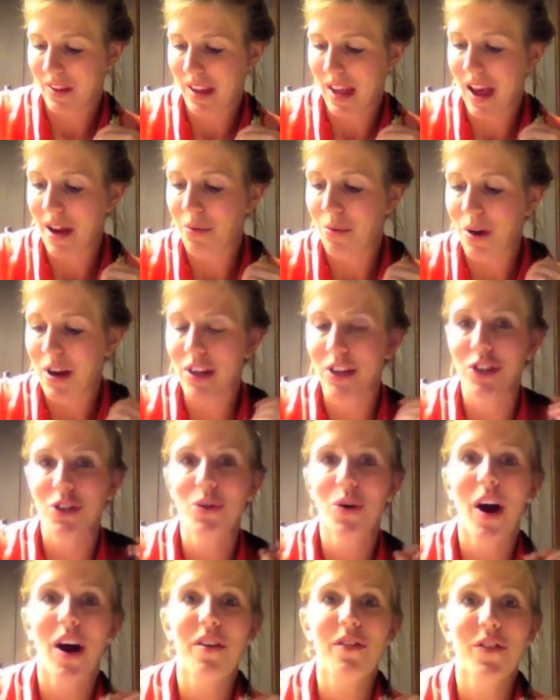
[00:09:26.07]
I want to
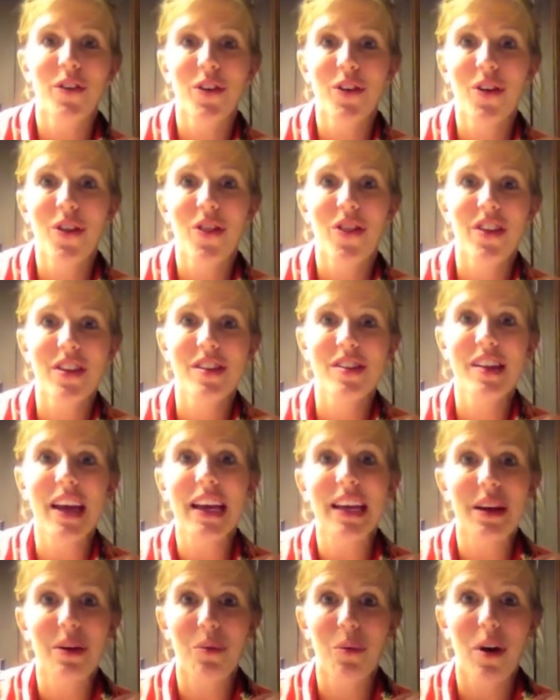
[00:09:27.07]
offer the
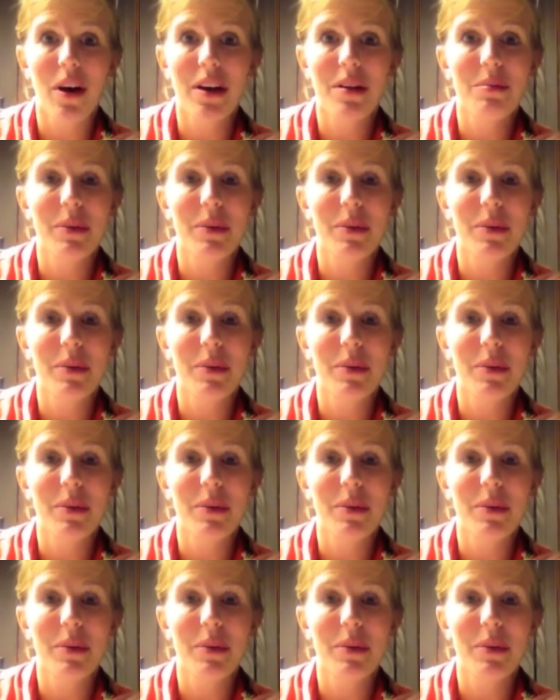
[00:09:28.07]
second one,